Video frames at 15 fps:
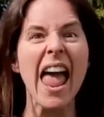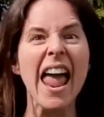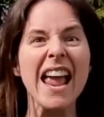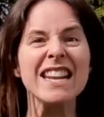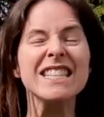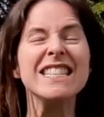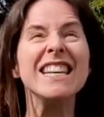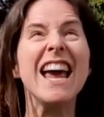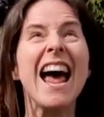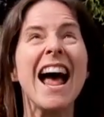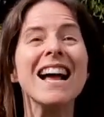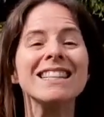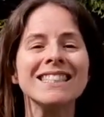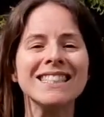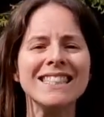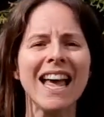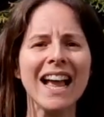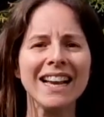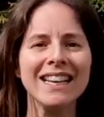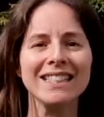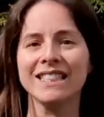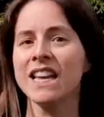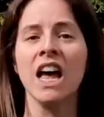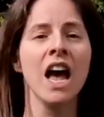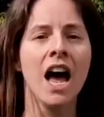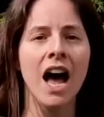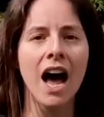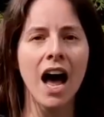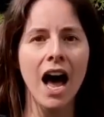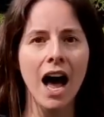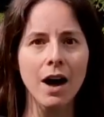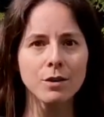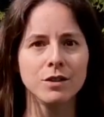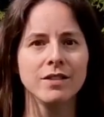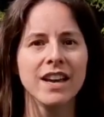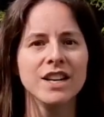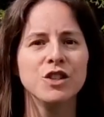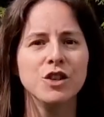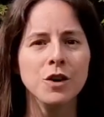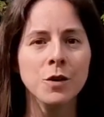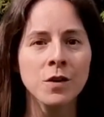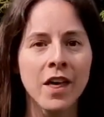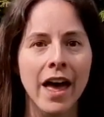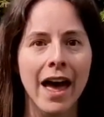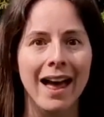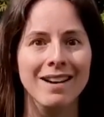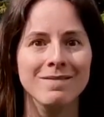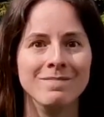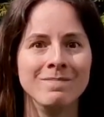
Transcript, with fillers: and 10 seconds. How do they do that?